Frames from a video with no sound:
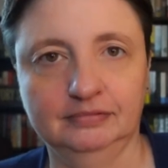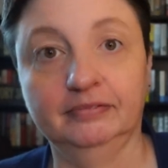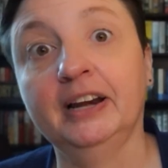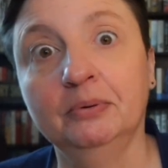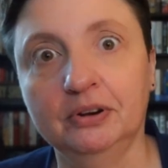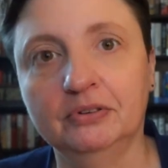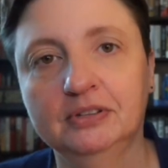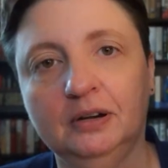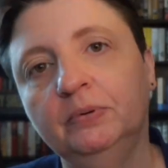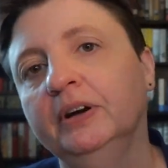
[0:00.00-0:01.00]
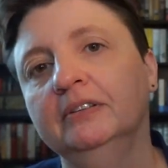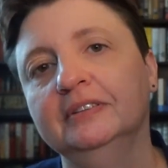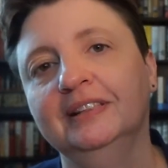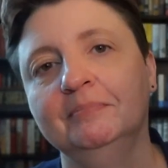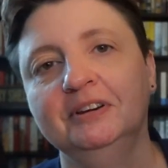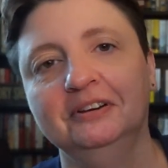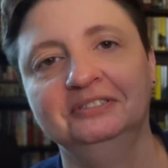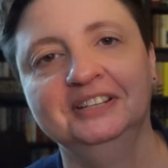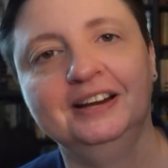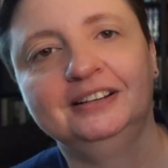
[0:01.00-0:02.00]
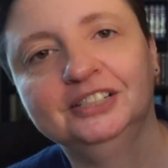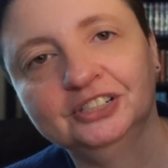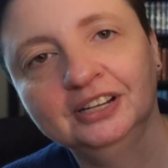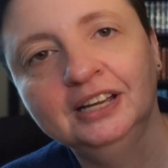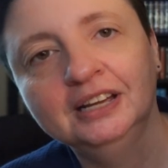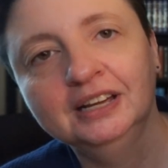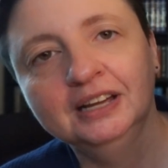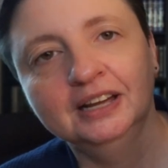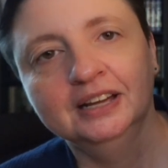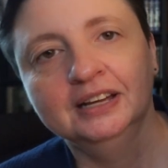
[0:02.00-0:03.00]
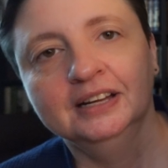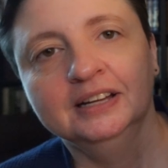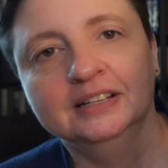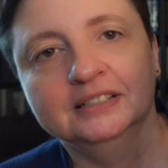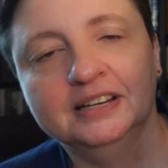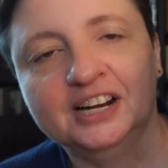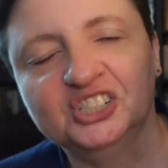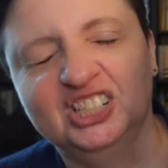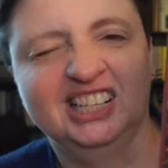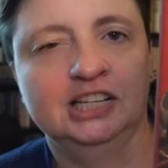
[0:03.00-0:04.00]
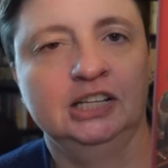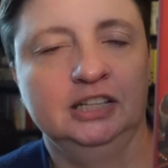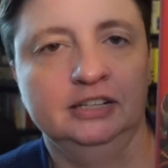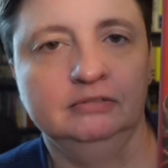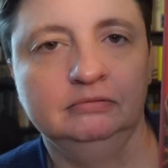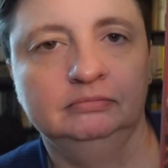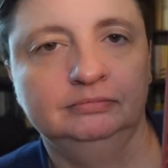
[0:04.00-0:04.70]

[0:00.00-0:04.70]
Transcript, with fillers: If anyone knows how to pronounce it, let me know. Tenoch. Tenochtitlan.